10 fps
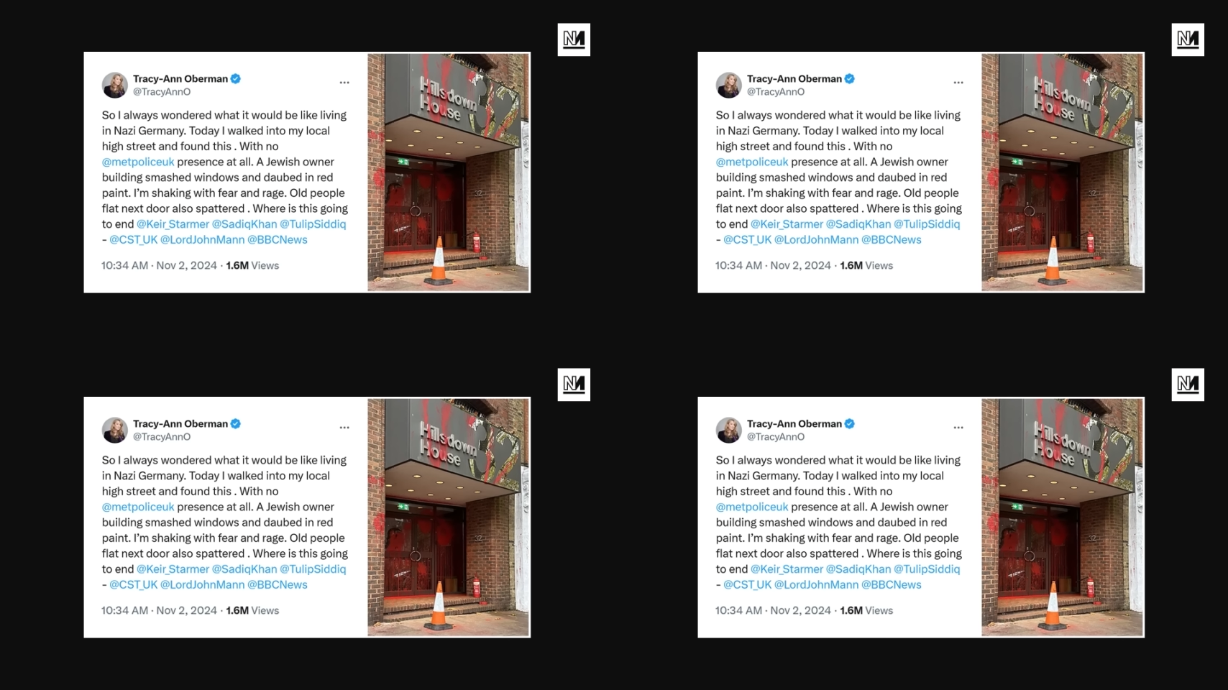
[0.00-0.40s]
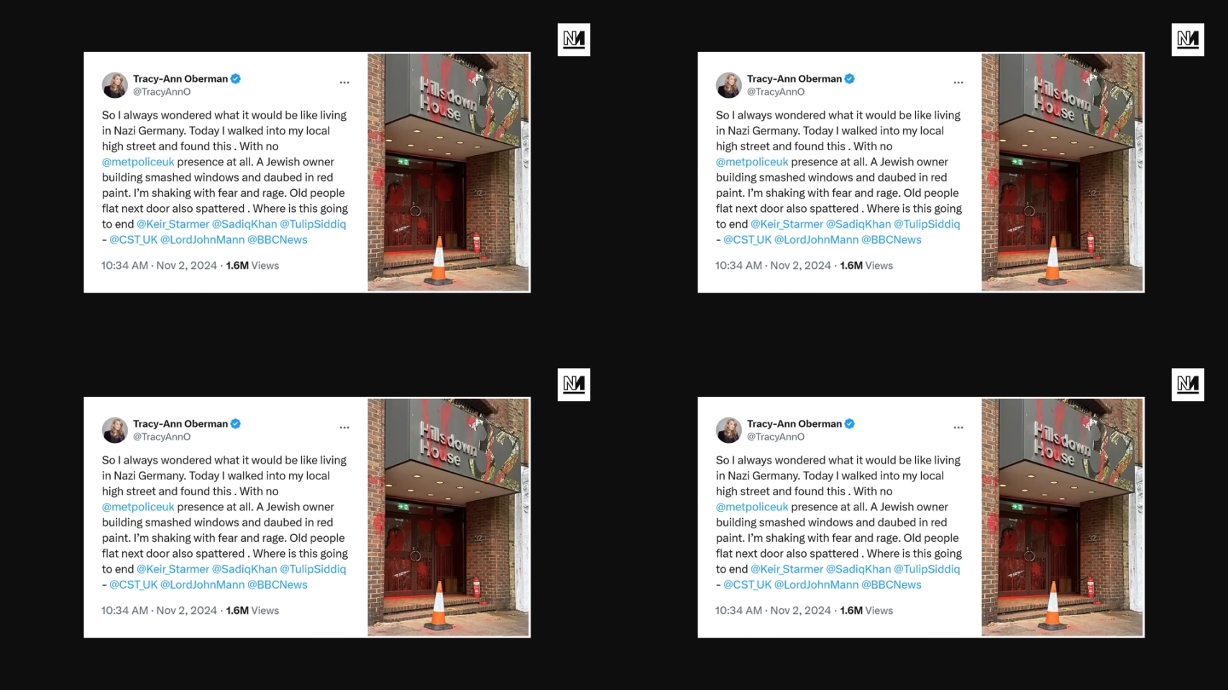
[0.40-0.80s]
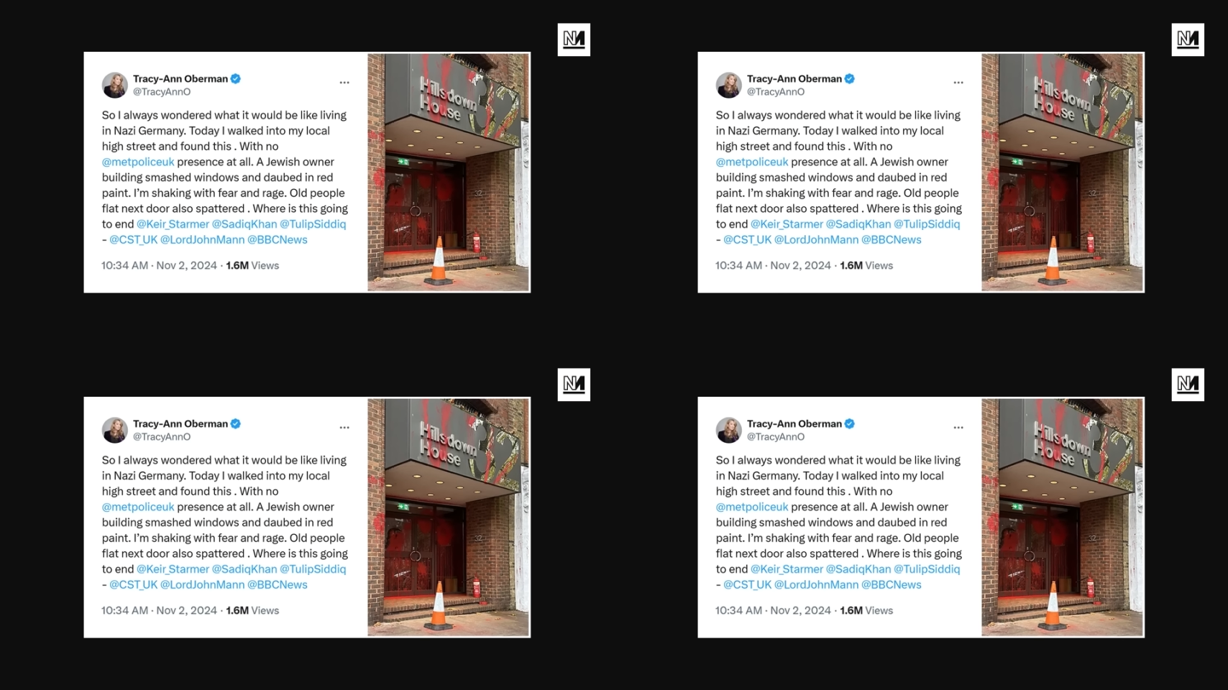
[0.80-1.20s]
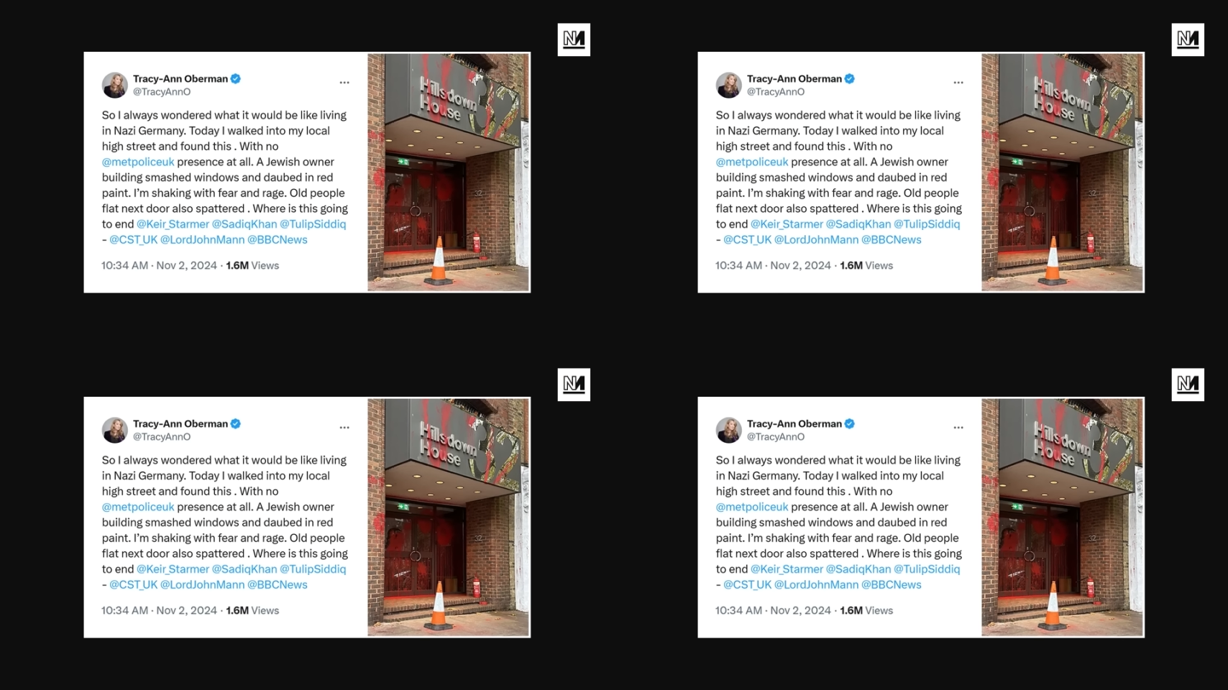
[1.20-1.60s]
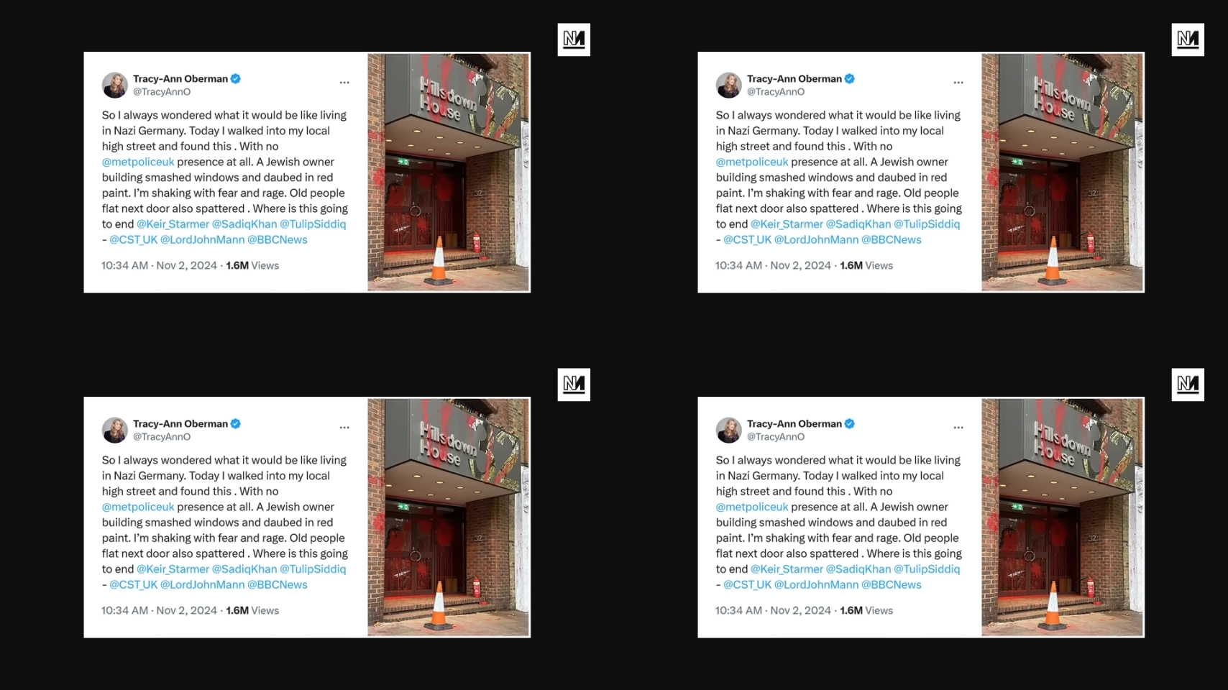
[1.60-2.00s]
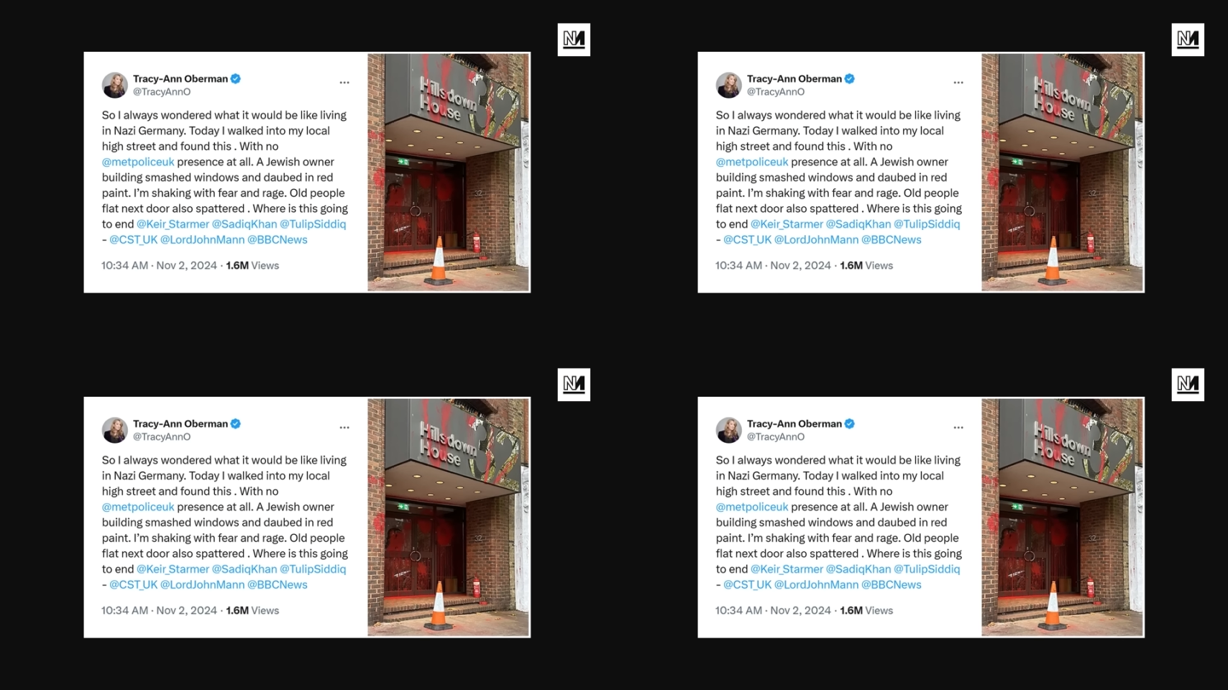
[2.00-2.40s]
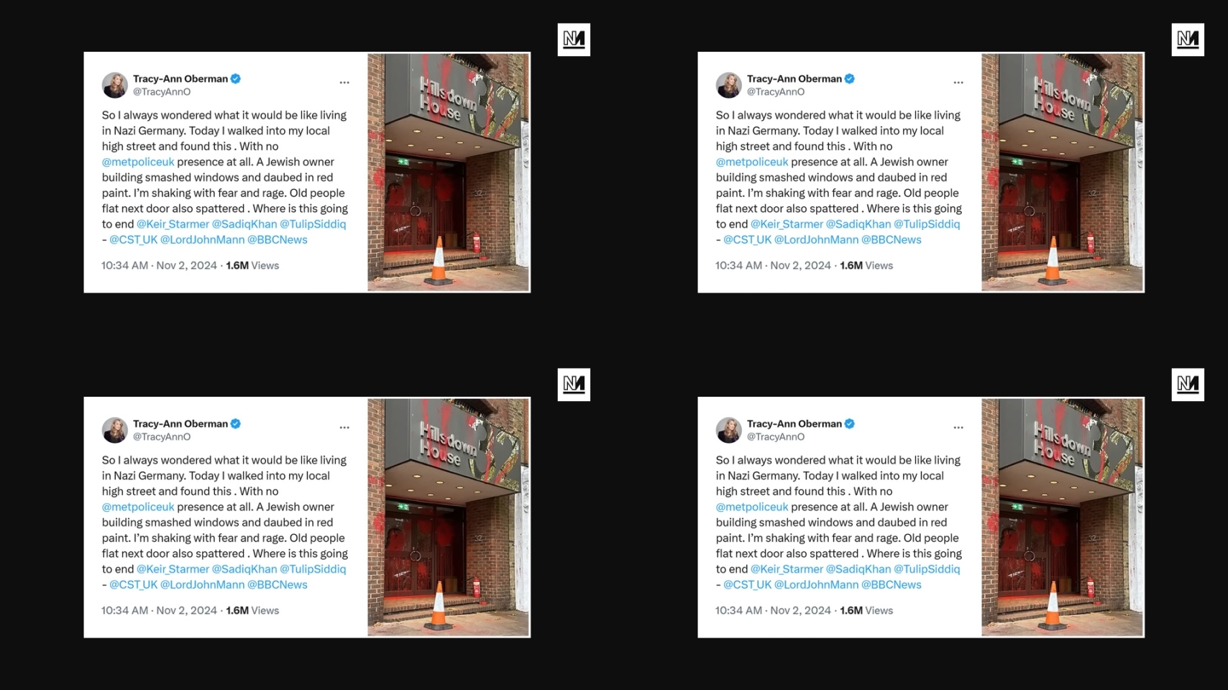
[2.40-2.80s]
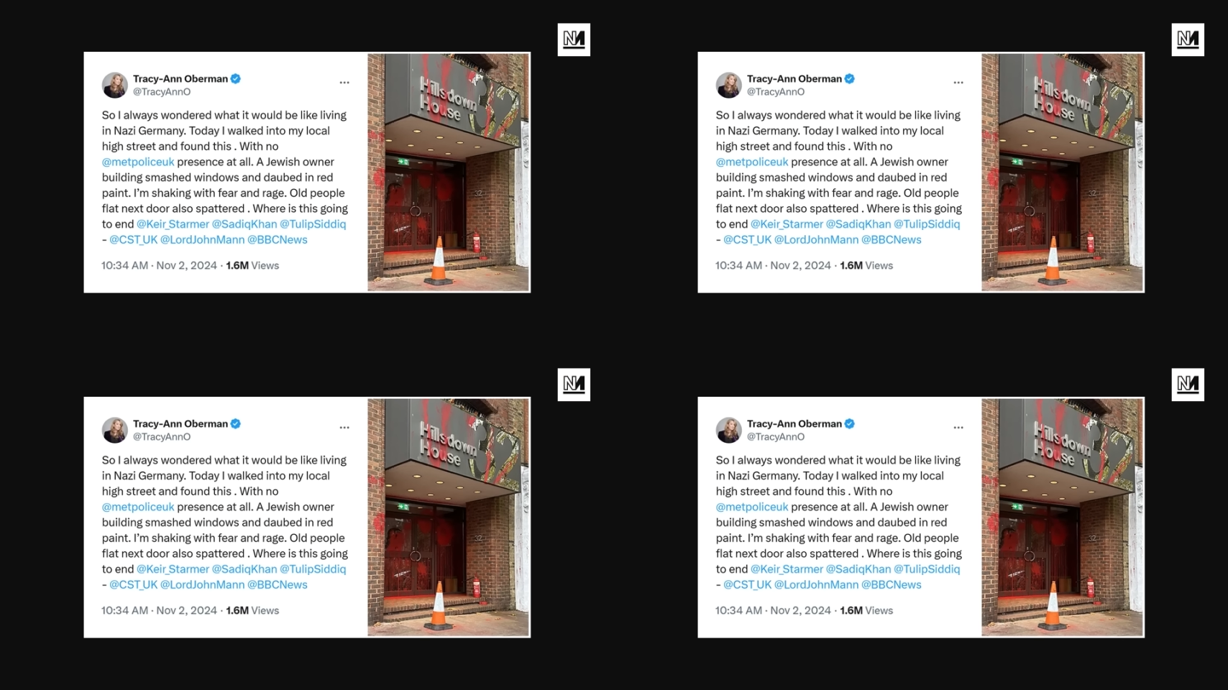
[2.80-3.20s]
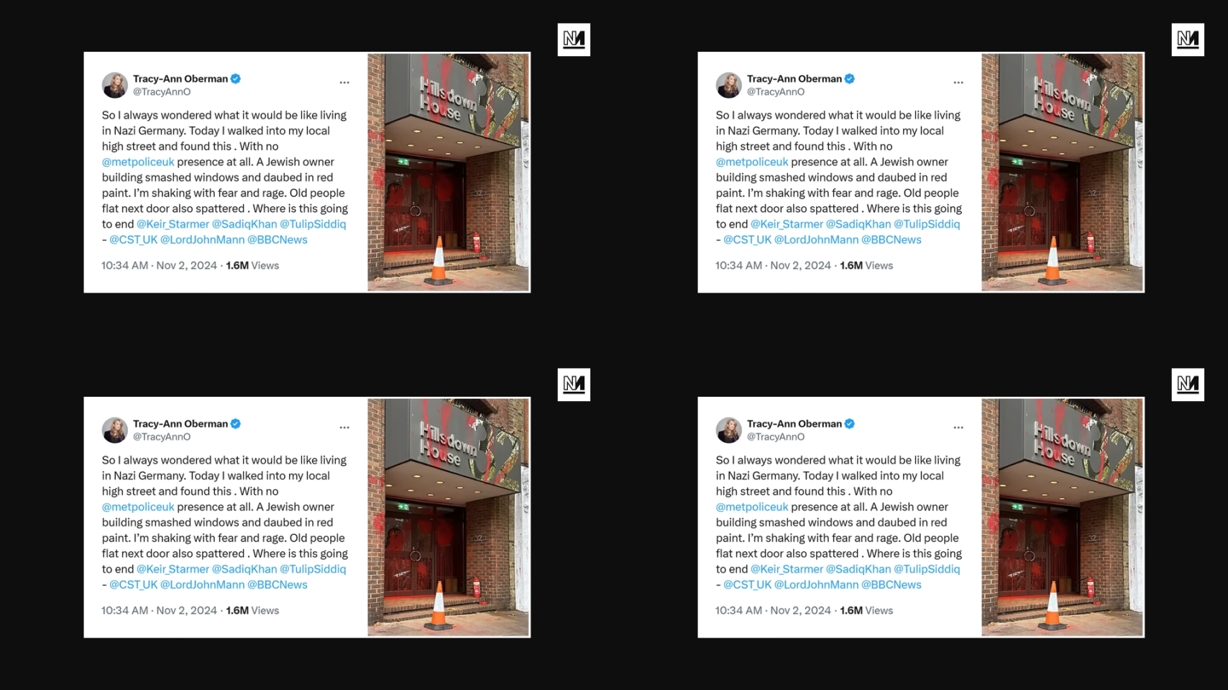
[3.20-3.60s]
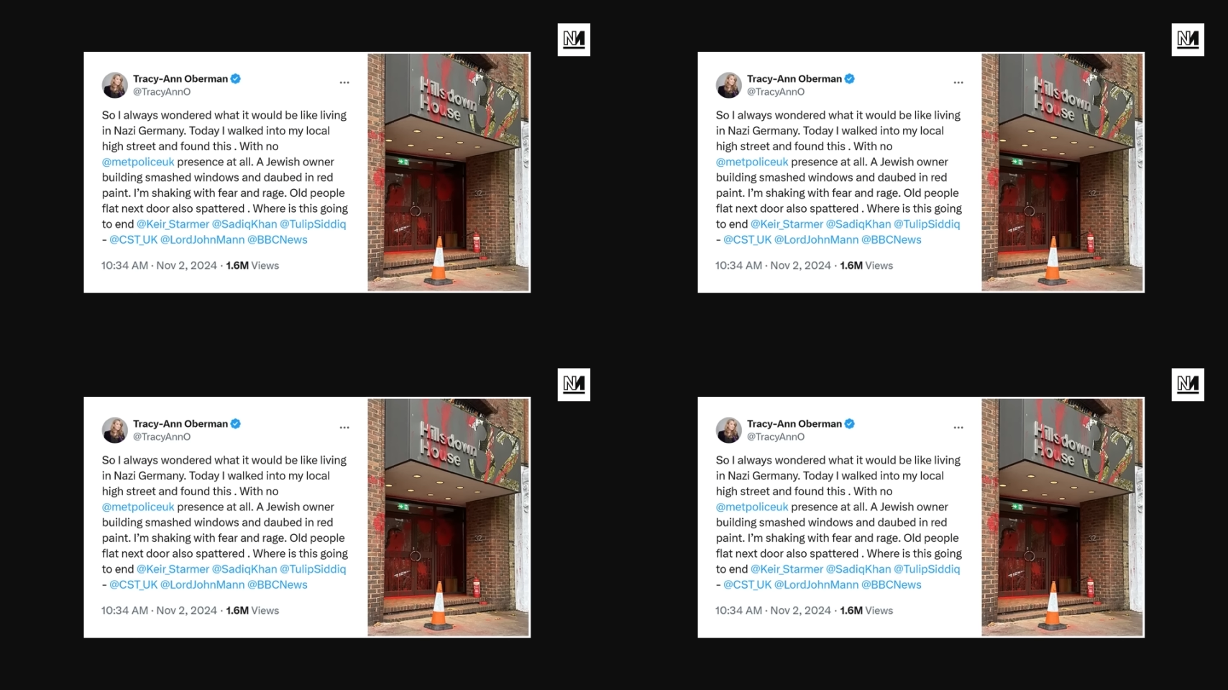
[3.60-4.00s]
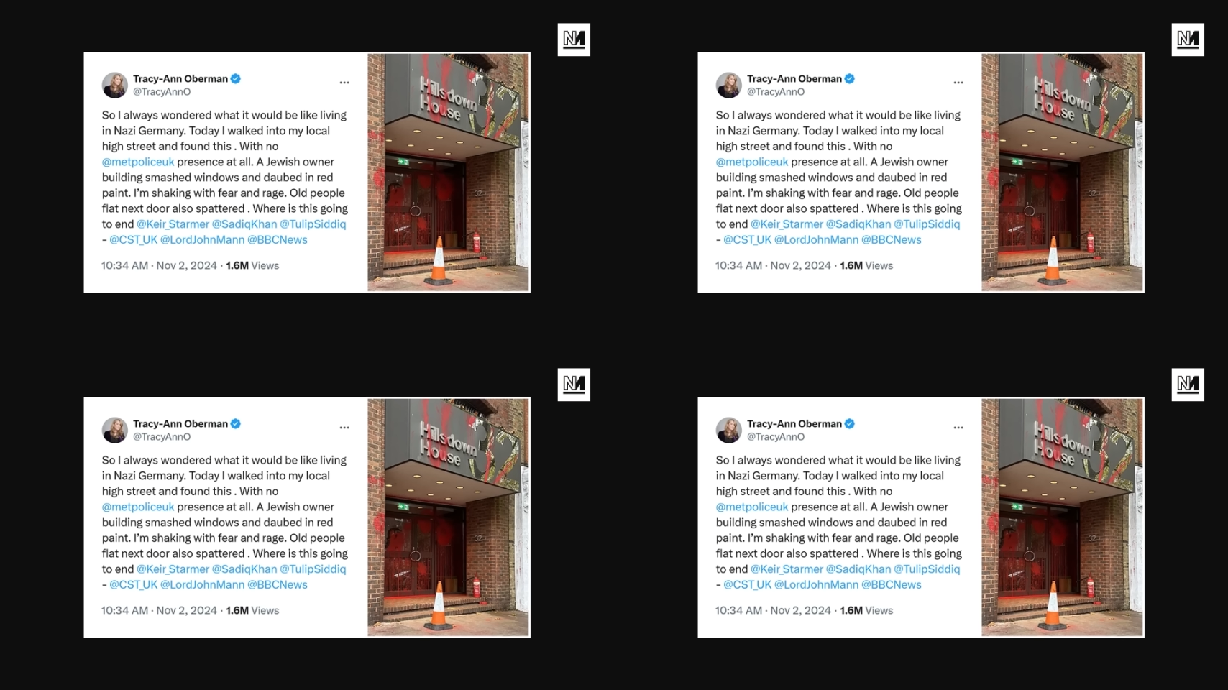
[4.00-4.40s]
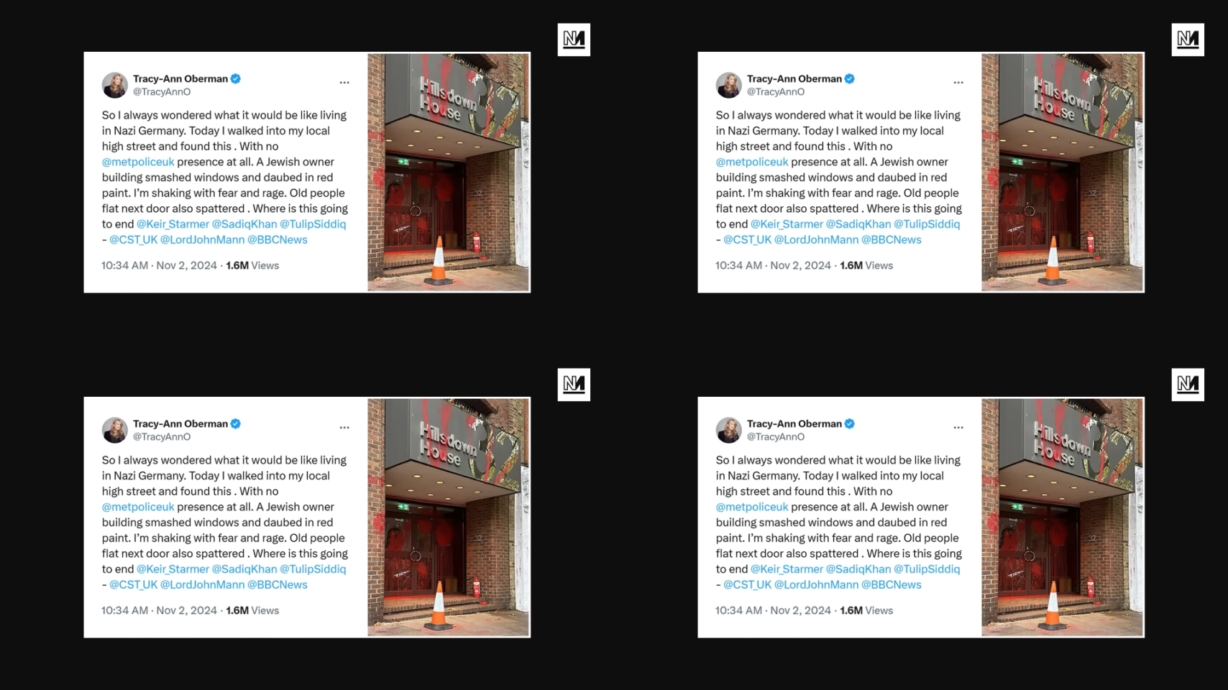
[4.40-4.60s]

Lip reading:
Nobody's mouth can be seen.